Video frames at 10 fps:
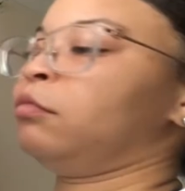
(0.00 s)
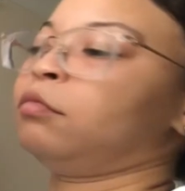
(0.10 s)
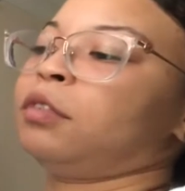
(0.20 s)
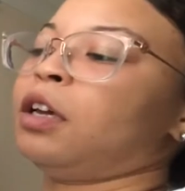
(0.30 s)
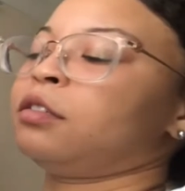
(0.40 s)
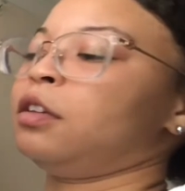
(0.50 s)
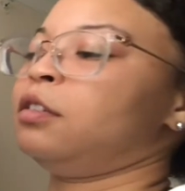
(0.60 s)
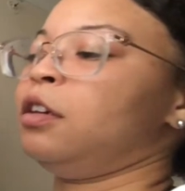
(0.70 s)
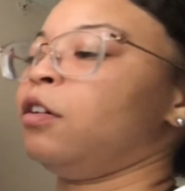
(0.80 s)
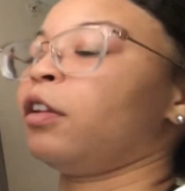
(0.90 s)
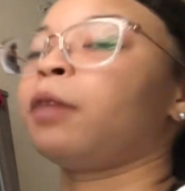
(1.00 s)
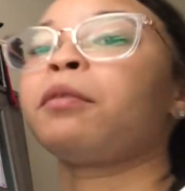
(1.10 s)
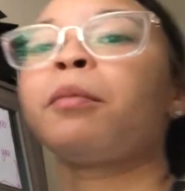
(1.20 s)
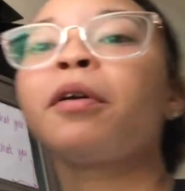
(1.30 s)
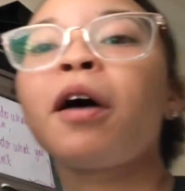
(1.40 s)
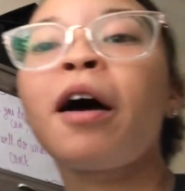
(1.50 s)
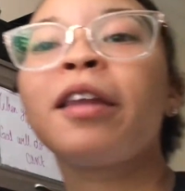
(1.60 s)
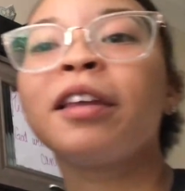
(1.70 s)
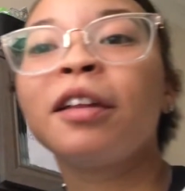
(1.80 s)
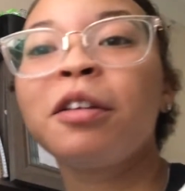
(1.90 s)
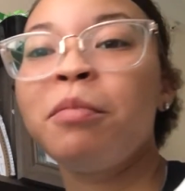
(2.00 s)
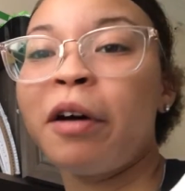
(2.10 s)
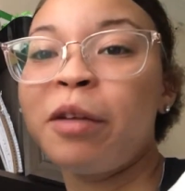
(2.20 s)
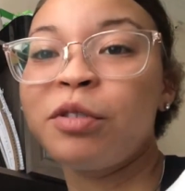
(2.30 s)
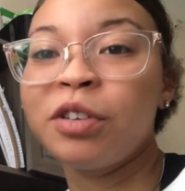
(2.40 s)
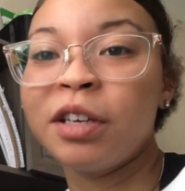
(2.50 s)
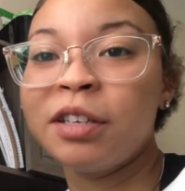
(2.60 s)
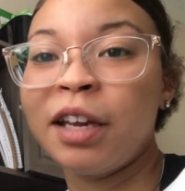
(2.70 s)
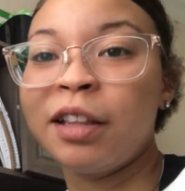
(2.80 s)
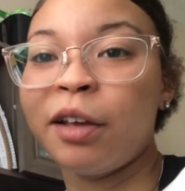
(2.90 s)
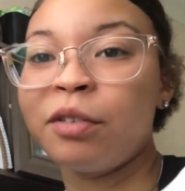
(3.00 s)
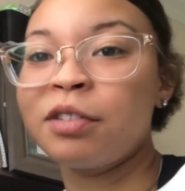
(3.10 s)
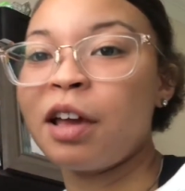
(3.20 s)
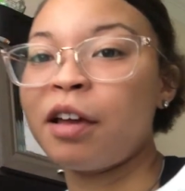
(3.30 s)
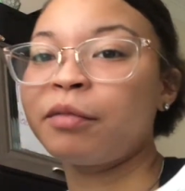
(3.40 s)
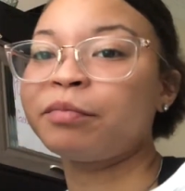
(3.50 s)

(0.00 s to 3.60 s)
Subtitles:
SAT. Or like, remember on Legally Blonde when she had to take the LSAT?